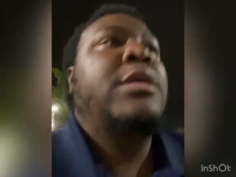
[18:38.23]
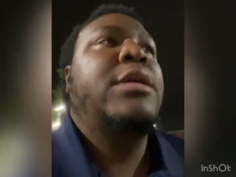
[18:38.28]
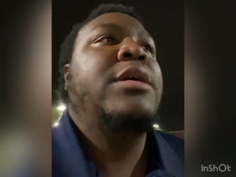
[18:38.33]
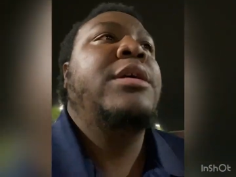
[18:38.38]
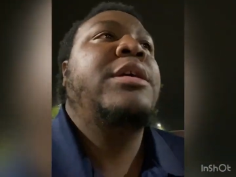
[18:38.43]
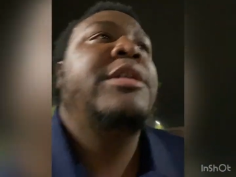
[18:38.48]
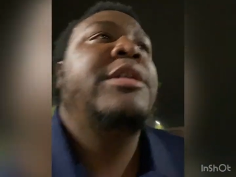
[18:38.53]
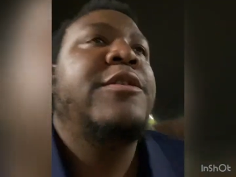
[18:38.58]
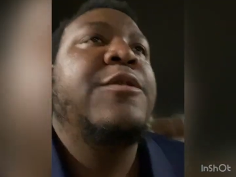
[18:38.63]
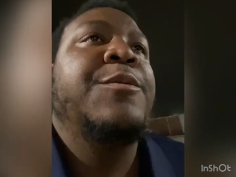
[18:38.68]

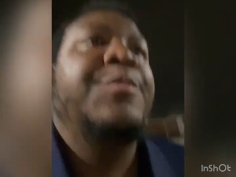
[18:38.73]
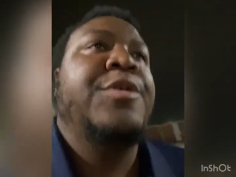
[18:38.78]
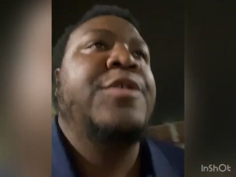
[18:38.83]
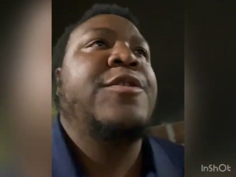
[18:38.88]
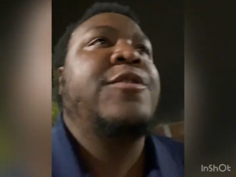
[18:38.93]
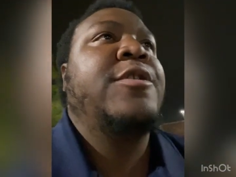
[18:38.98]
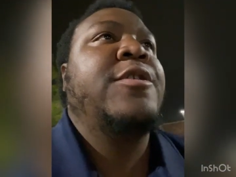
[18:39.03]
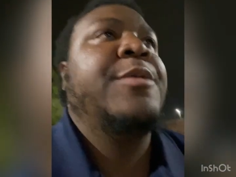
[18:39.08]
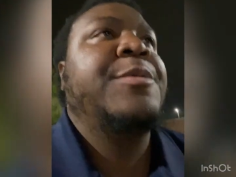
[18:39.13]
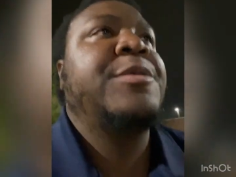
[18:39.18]
get some
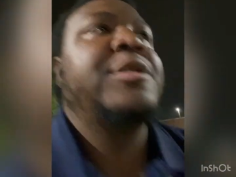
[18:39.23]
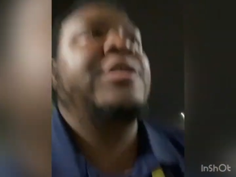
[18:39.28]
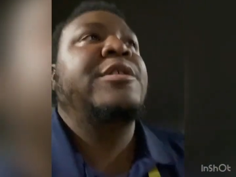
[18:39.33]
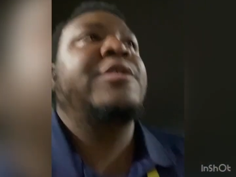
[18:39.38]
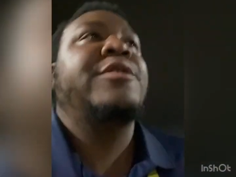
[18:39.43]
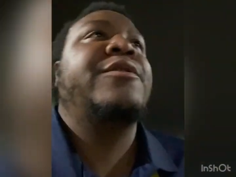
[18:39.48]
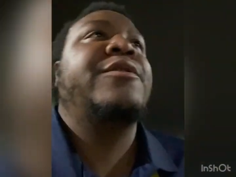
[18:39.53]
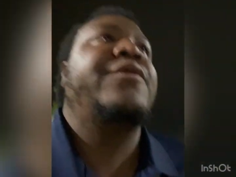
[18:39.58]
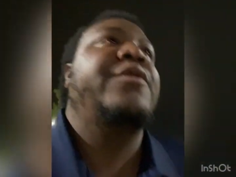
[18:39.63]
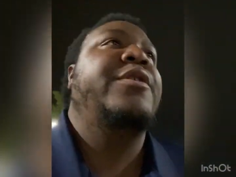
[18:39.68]

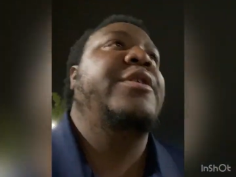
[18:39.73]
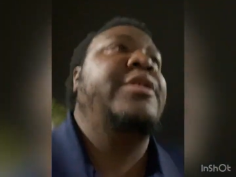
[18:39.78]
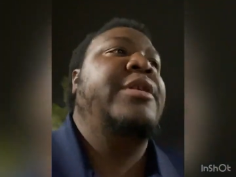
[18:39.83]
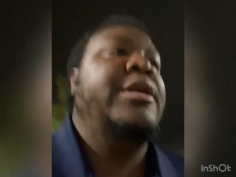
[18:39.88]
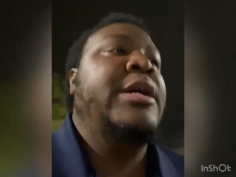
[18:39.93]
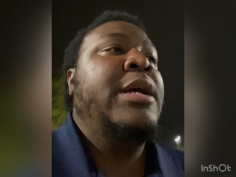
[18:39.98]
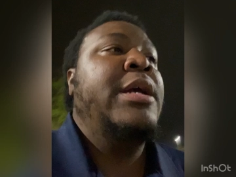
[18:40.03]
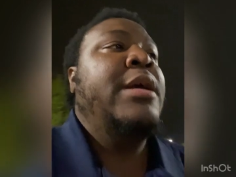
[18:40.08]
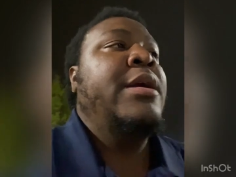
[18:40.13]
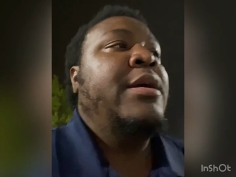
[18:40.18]
prescriptions for
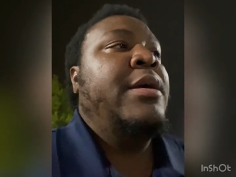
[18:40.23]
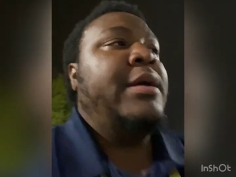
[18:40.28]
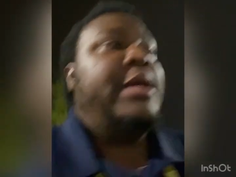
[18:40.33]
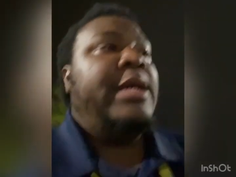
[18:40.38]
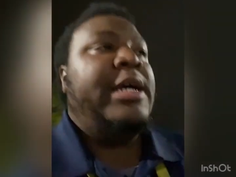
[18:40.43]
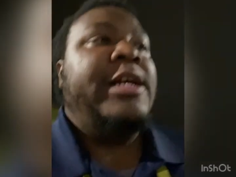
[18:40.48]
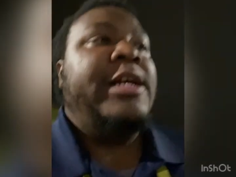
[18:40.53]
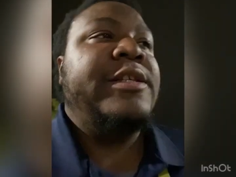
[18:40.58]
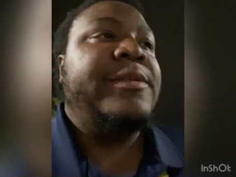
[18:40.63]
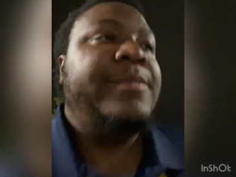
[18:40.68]

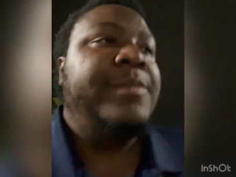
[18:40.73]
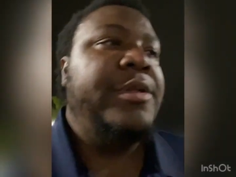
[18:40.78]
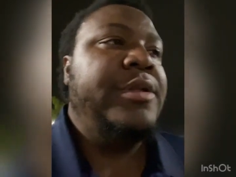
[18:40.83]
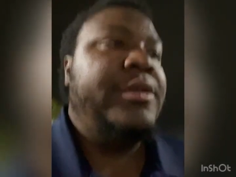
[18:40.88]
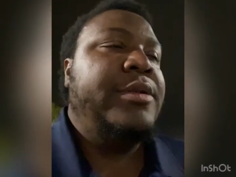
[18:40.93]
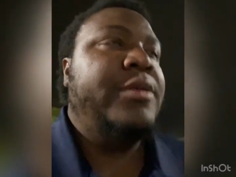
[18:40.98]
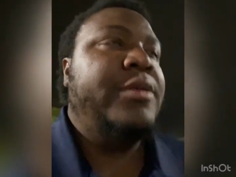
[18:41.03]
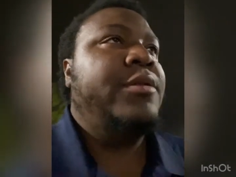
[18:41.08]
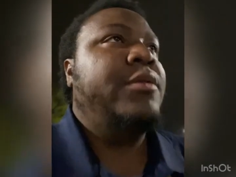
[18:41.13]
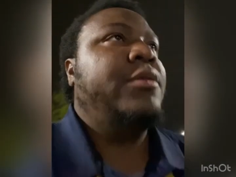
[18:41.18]
asthma.
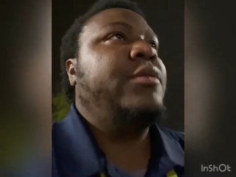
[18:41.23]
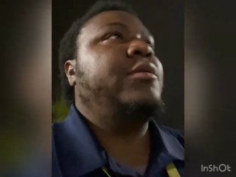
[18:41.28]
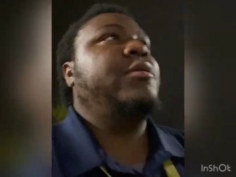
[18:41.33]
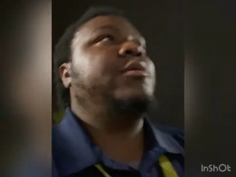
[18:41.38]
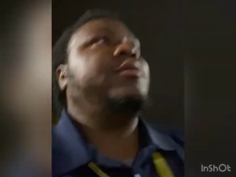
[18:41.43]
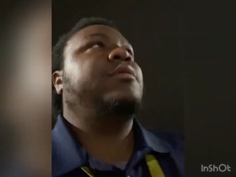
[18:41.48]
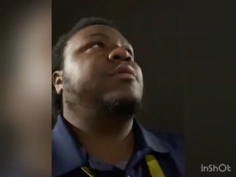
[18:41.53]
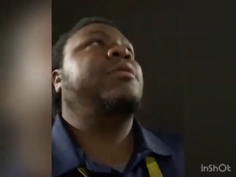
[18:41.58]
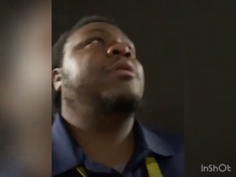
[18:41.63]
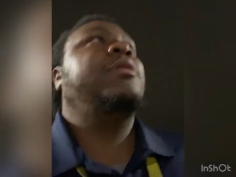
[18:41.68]

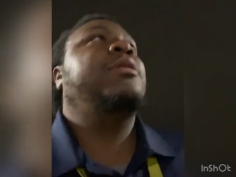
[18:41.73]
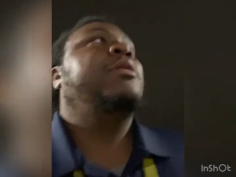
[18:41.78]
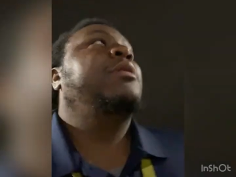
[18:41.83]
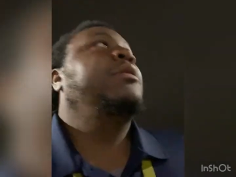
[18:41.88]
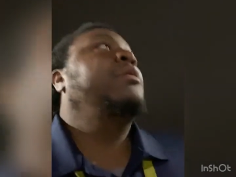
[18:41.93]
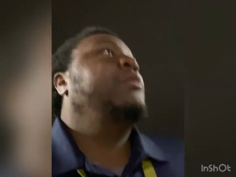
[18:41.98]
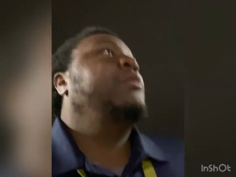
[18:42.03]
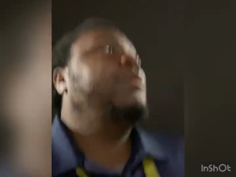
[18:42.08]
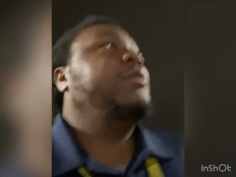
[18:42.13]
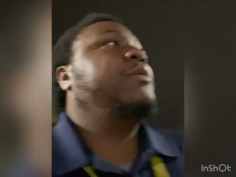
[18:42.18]

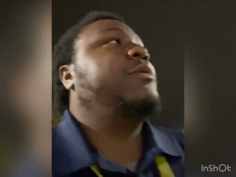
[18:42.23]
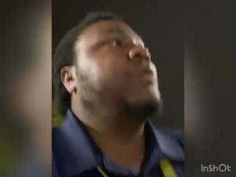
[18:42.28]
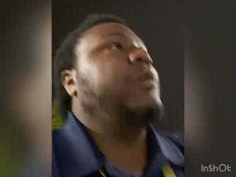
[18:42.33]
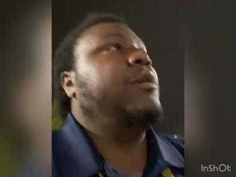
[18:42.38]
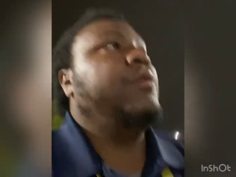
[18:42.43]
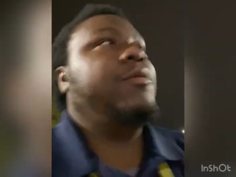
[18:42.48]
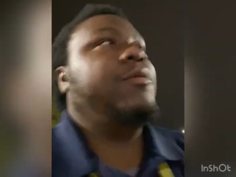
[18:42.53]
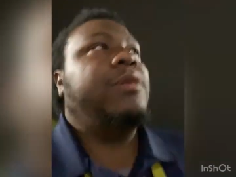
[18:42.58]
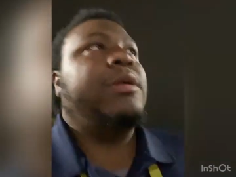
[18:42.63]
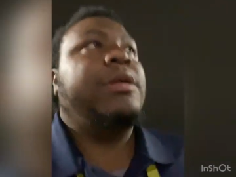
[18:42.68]

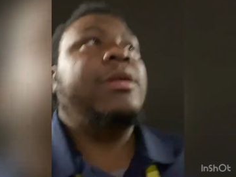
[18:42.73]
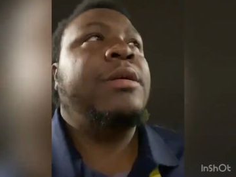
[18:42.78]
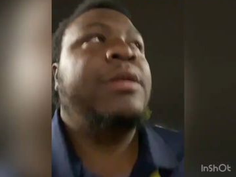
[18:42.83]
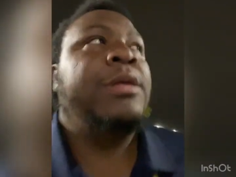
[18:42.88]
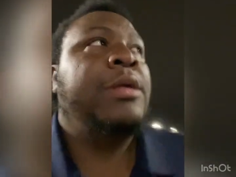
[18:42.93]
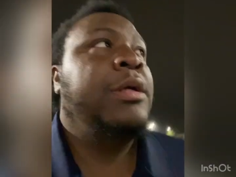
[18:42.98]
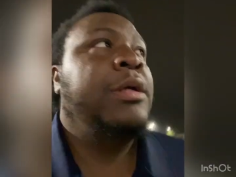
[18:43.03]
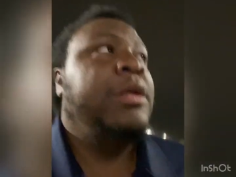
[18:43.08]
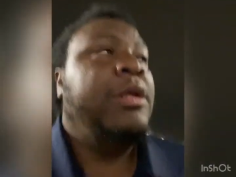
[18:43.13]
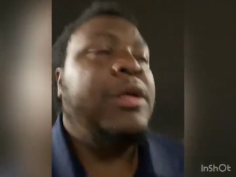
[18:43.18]
So
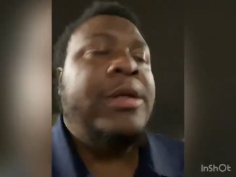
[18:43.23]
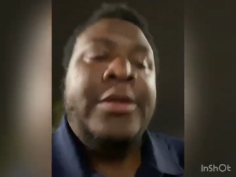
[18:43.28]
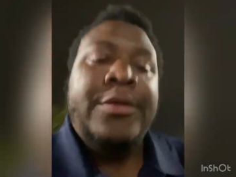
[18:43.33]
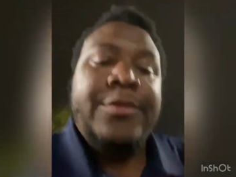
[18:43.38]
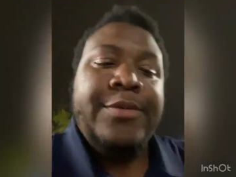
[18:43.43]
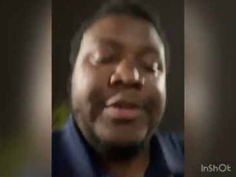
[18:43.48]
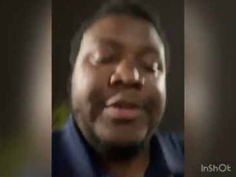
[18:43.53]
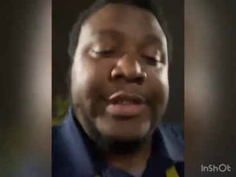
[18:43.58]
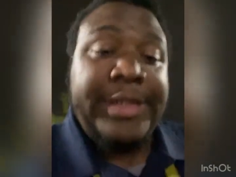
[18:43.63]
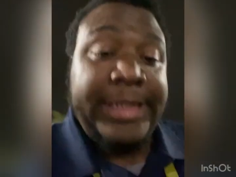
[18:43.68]

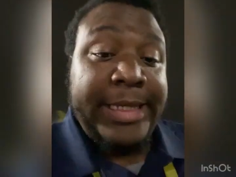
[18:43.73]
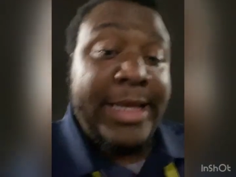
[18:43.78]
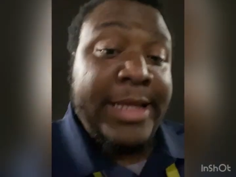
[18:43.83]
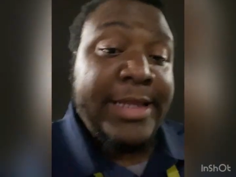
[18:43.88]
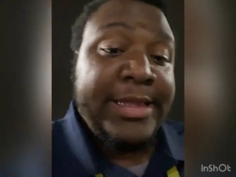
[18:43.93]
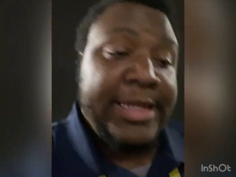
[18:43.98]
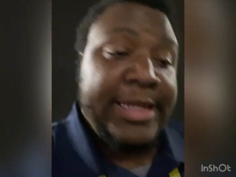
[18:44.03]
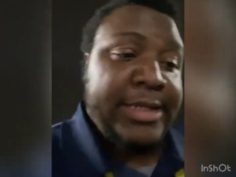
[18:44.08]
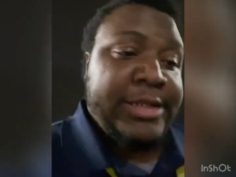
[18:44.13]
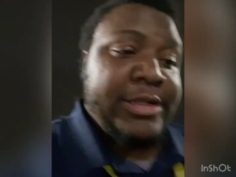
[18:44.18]
we'll see how
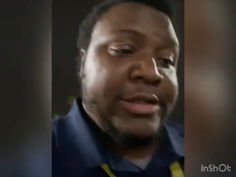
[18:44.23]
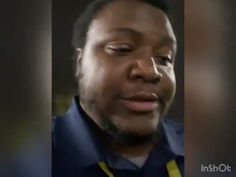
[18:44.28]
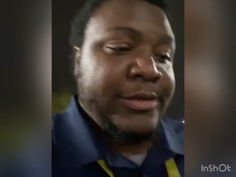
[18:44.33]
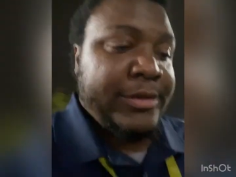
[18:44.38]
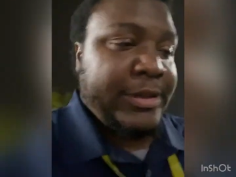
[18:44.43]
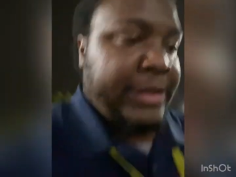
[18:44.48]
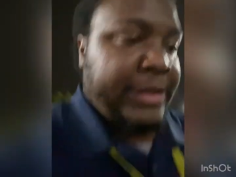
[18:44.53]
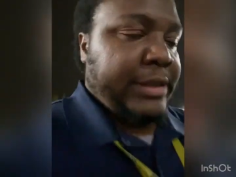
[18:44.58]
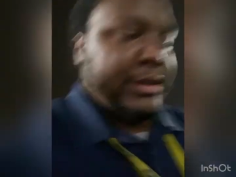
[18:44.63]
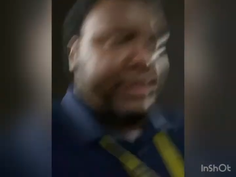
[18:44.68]
that
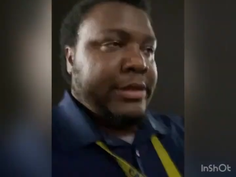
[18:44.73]
goes.